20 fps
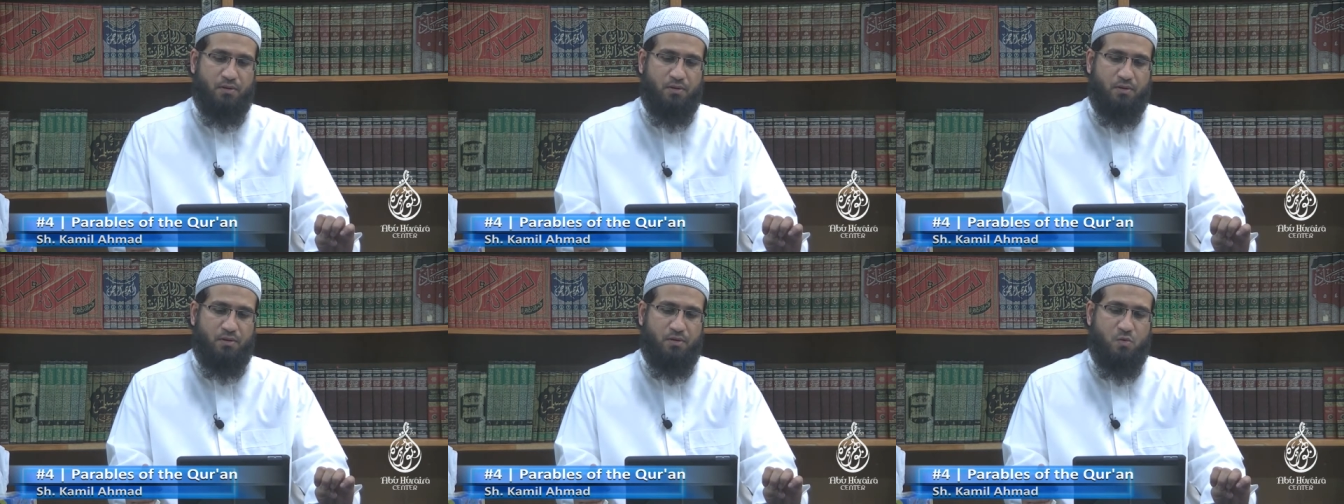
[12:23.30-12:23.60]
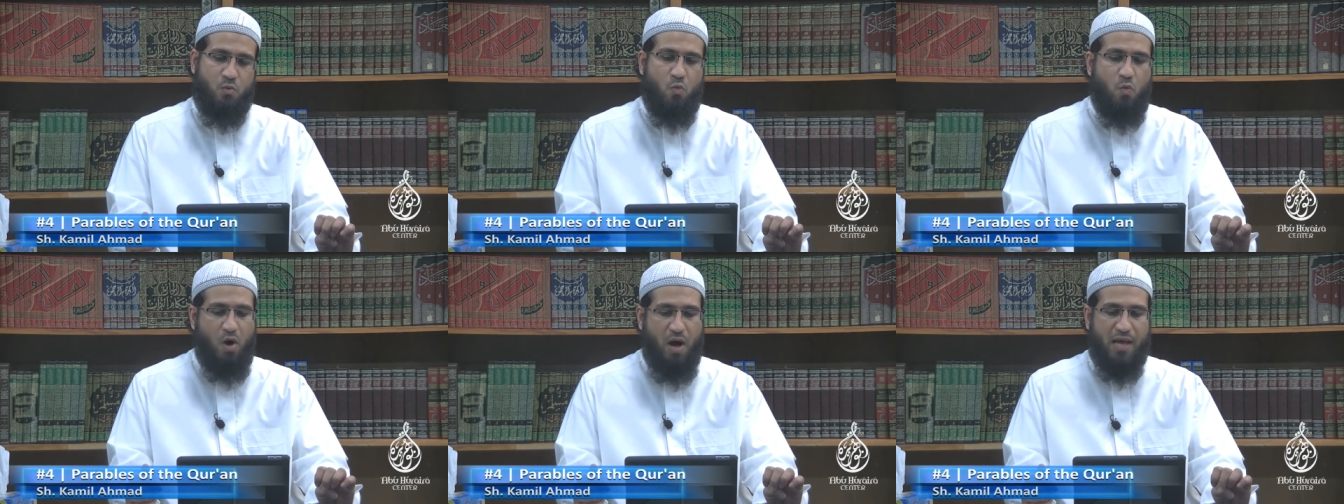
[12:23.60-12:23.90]

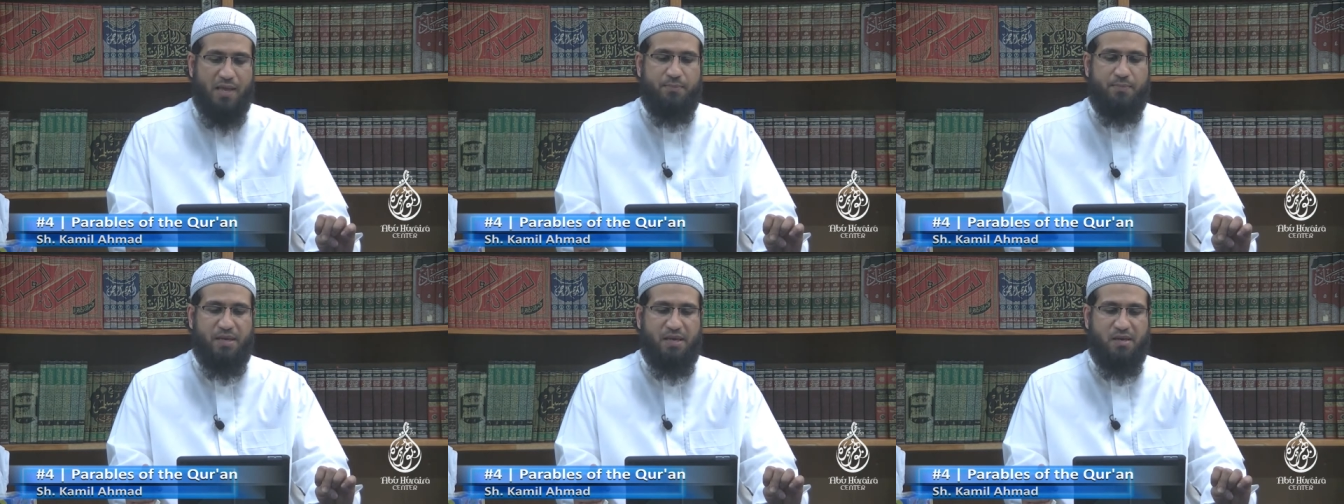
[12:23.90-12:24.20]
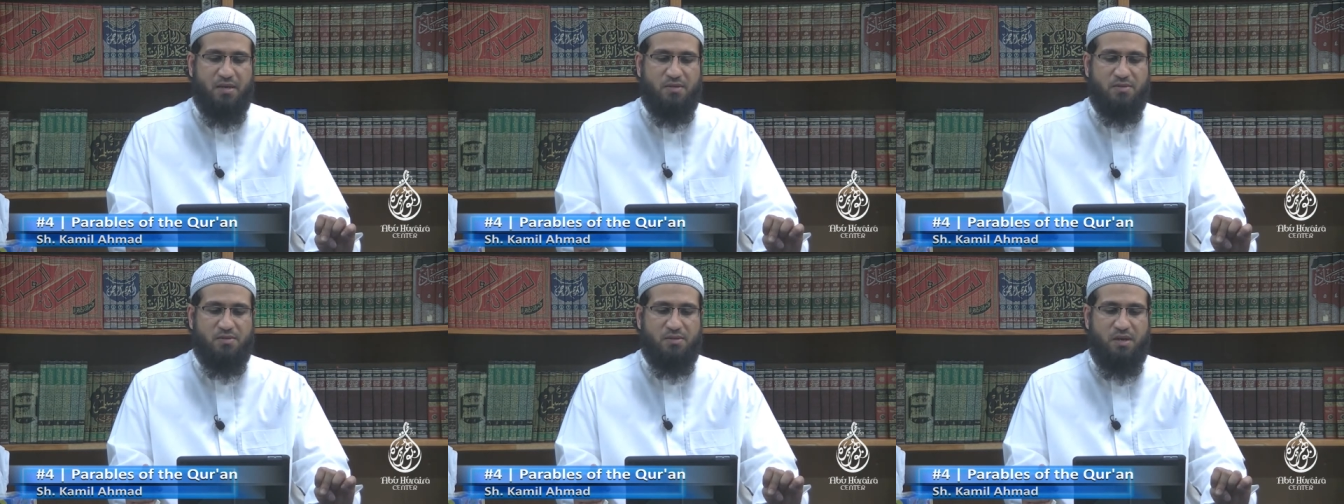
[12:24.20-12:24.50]
Why?
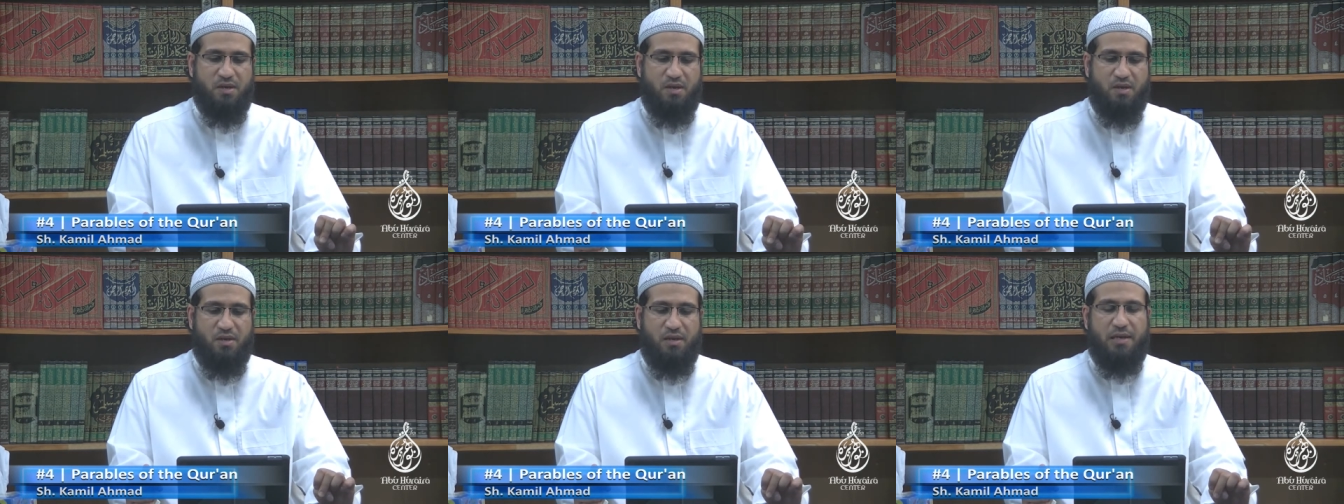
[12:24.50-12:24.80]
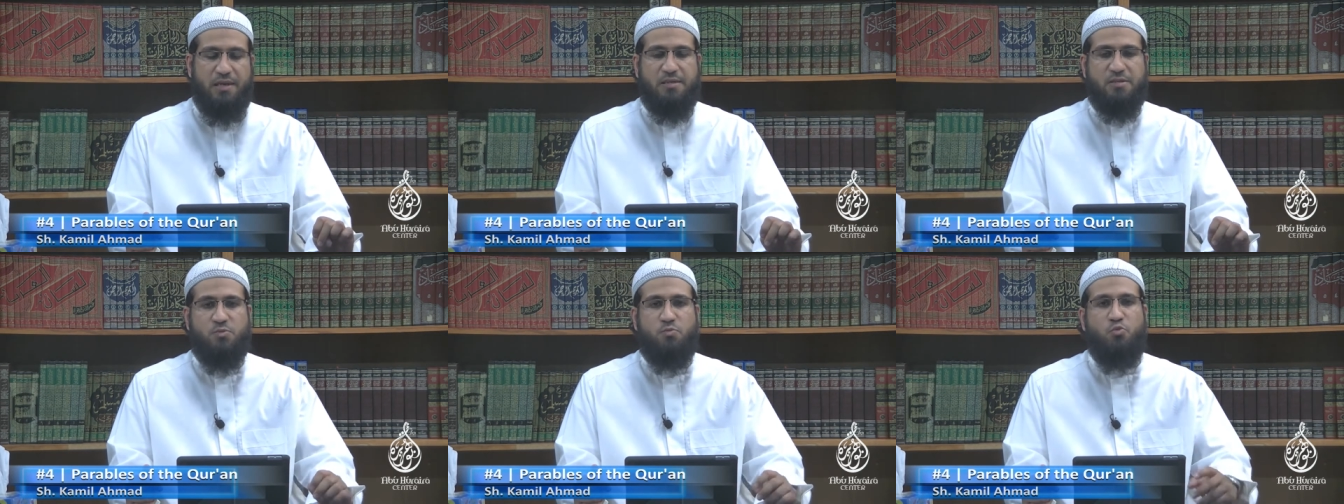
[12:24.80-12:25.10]
Because it
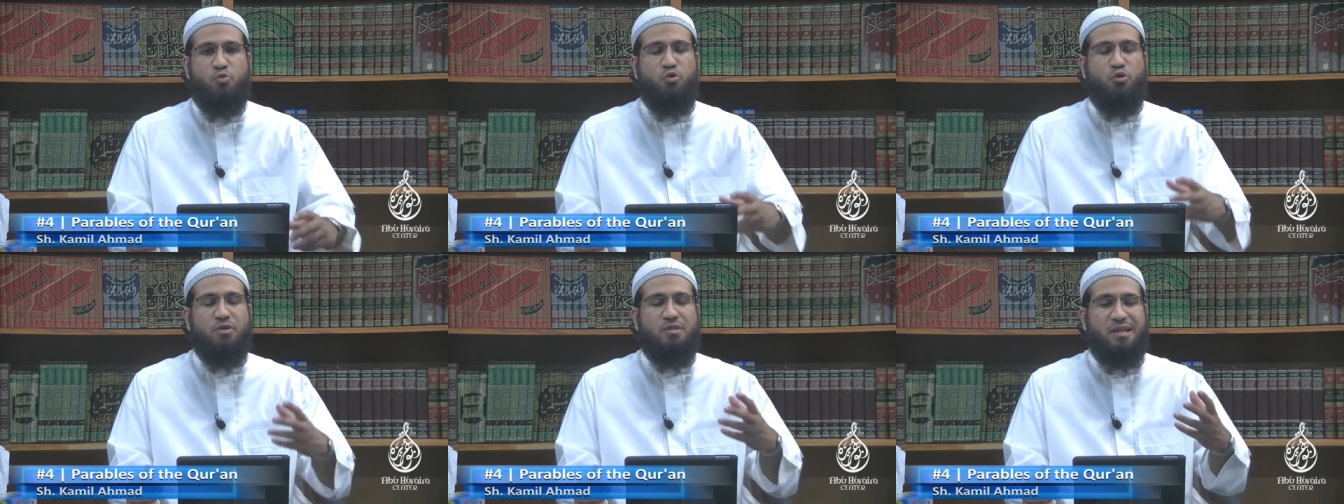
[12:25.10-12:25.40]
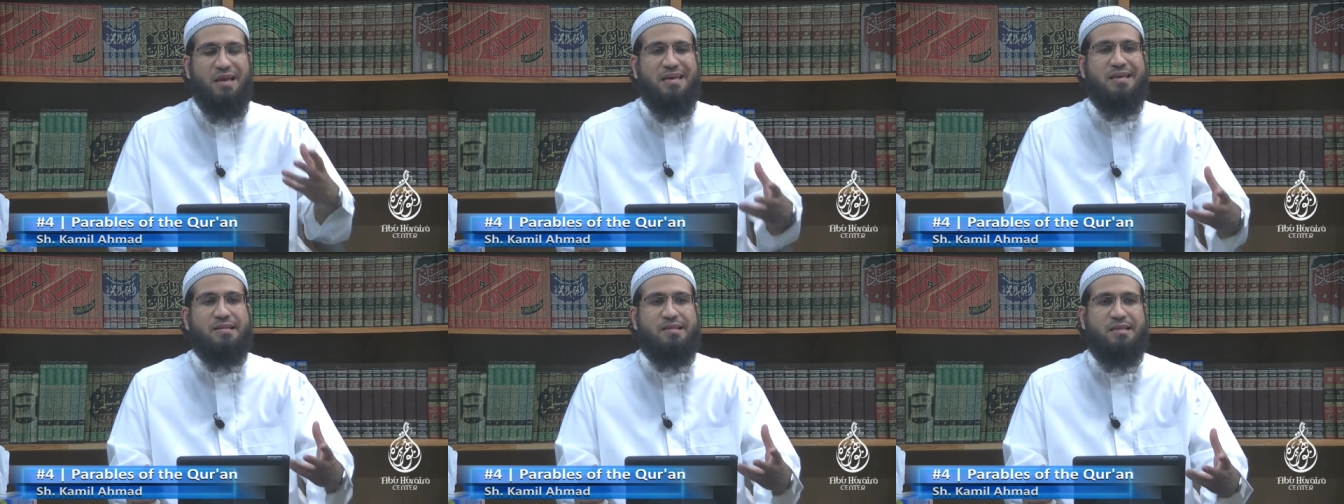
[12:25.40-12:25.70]
is more
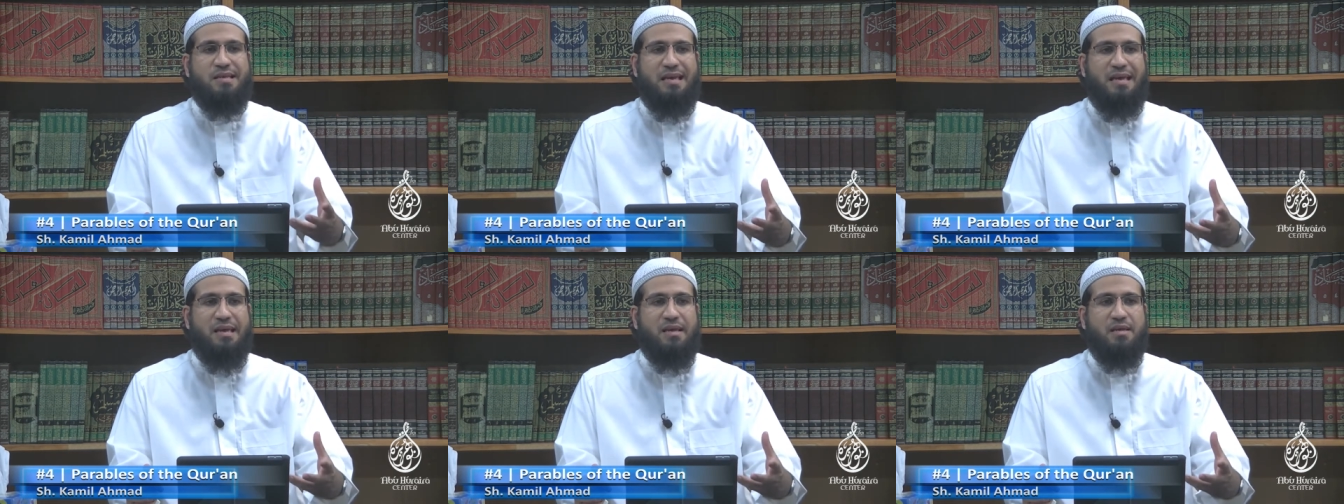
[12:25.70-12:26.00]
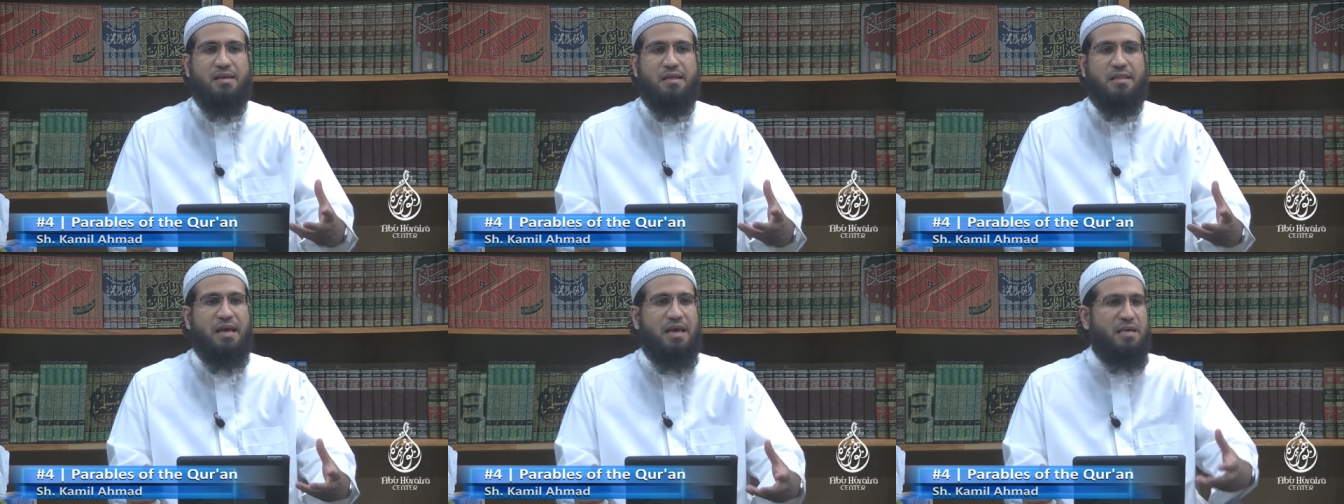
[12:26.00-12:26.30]
likely
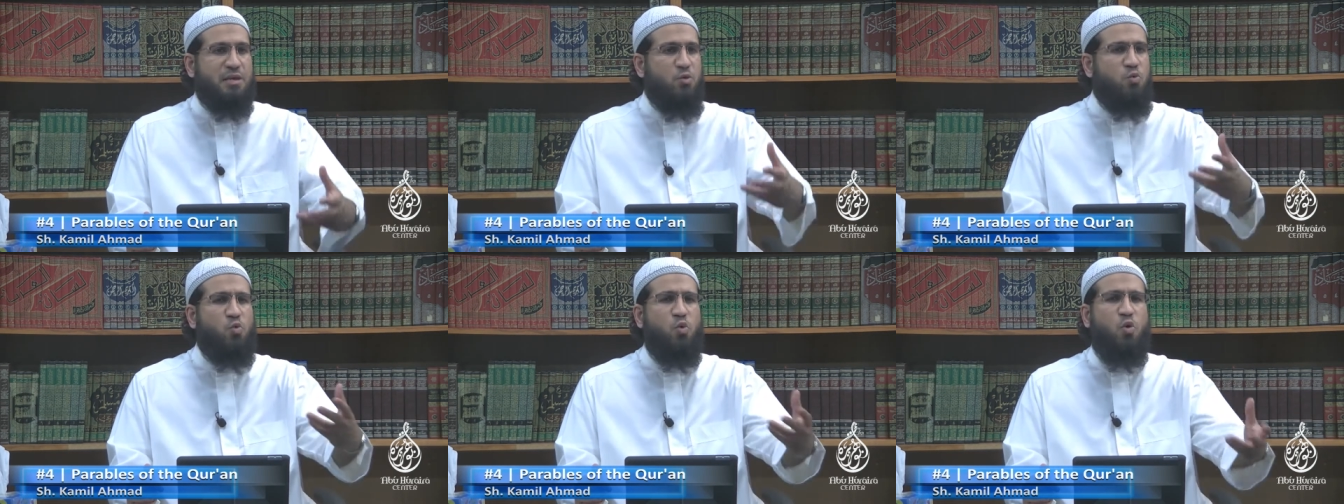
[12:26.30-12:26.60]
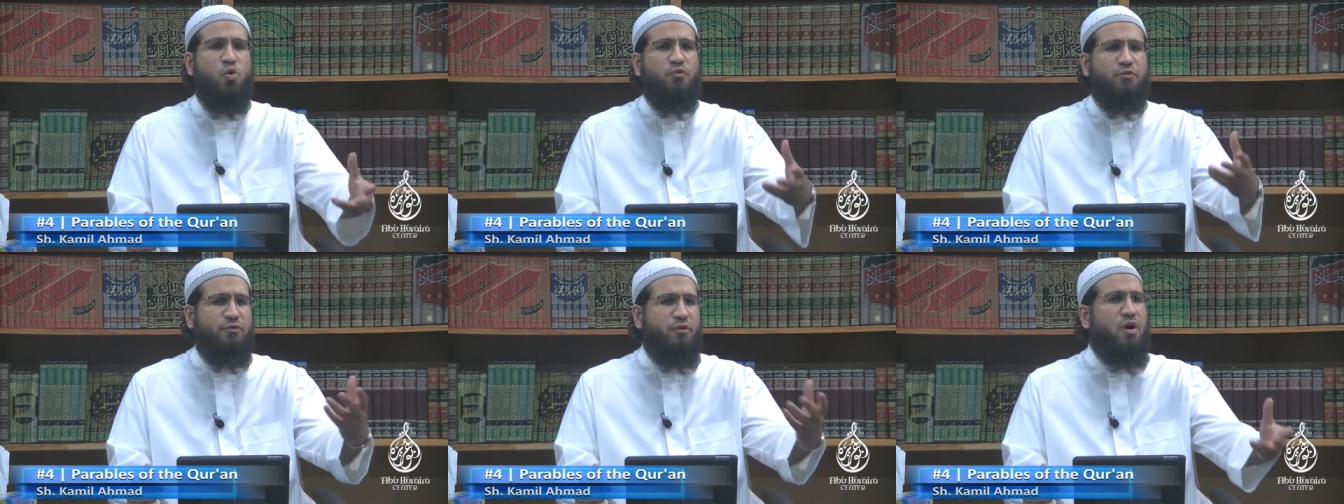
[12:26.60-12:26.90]
that you won't
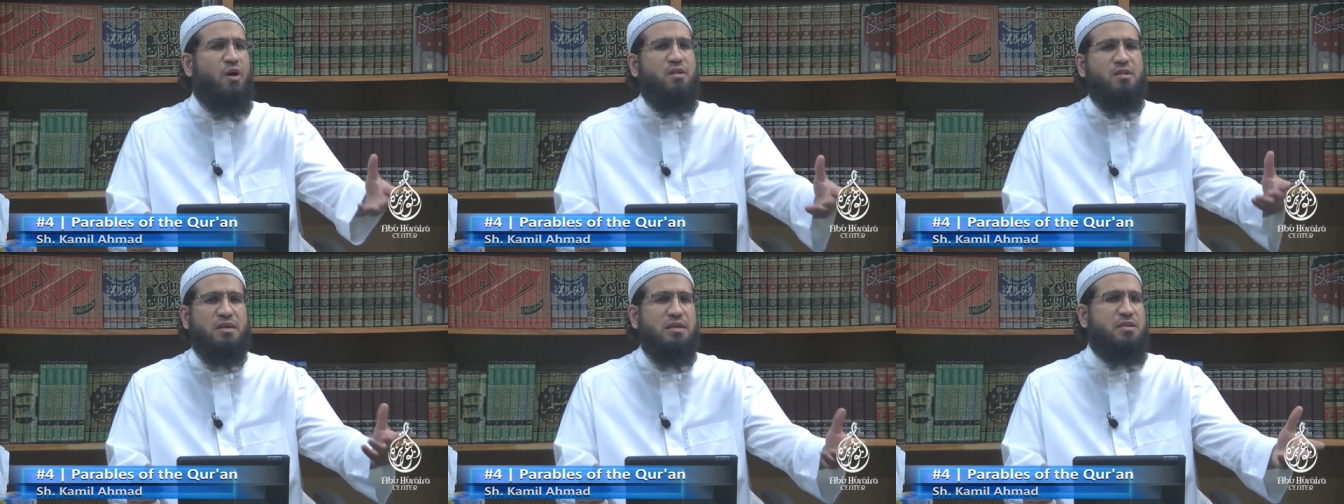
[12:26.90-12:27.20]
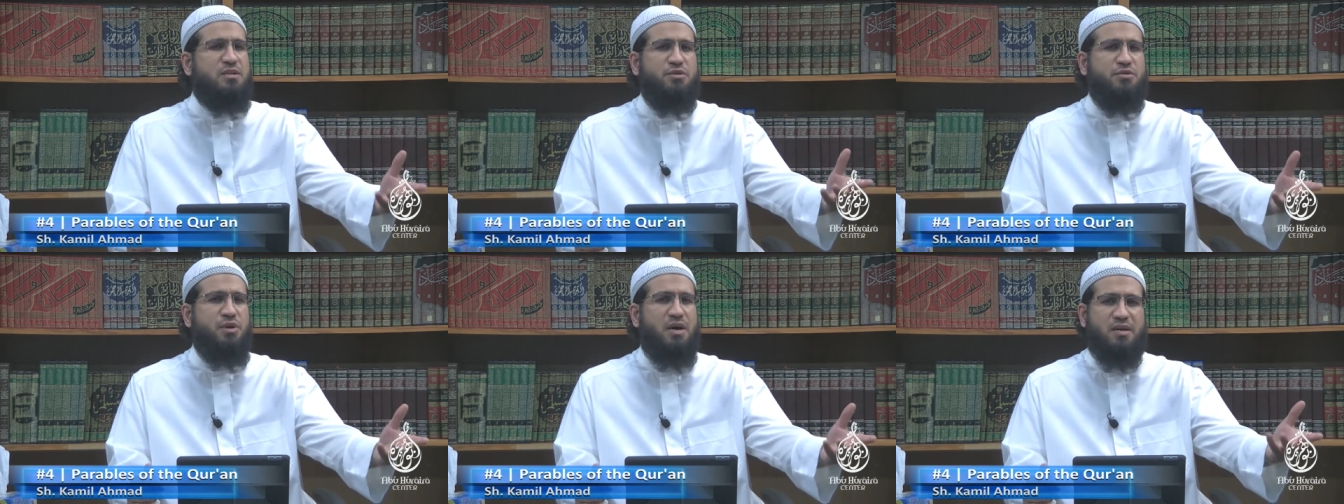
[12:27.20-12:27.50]
fall
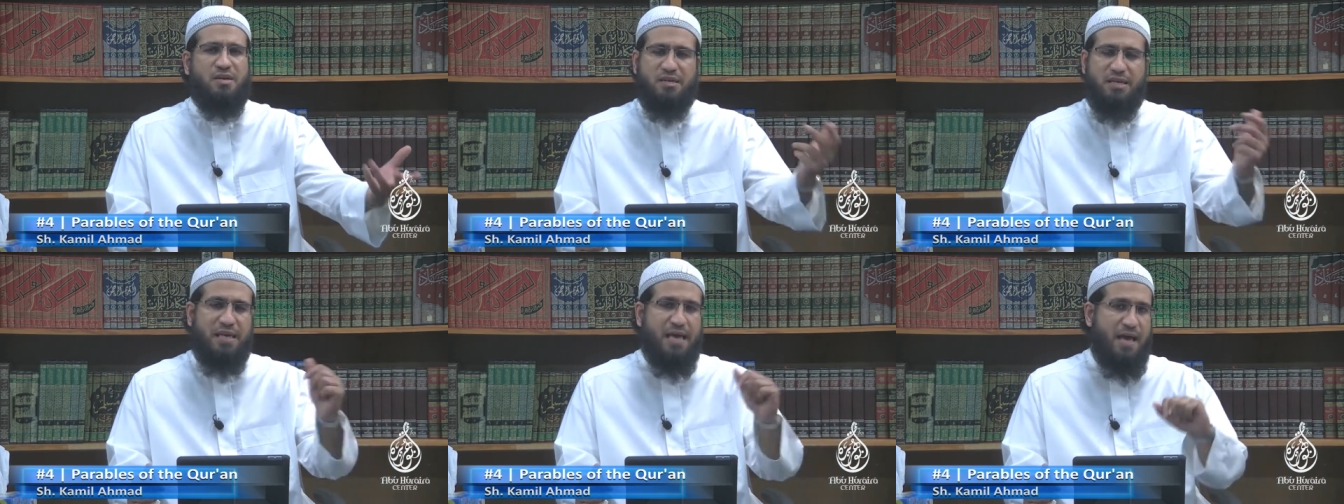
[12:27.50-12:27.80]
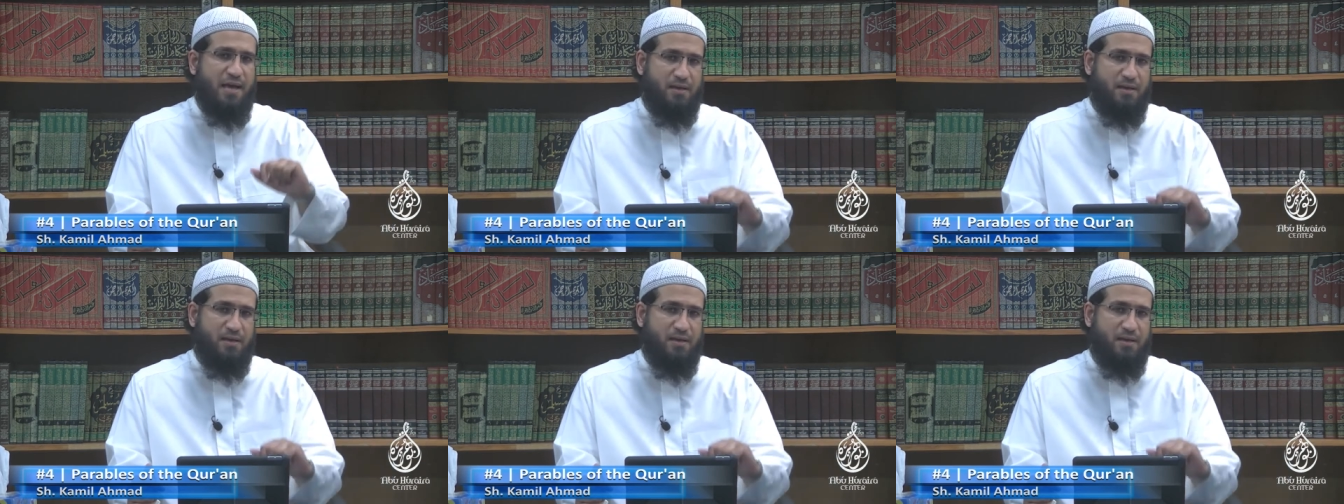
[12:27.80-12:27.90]
into a riya.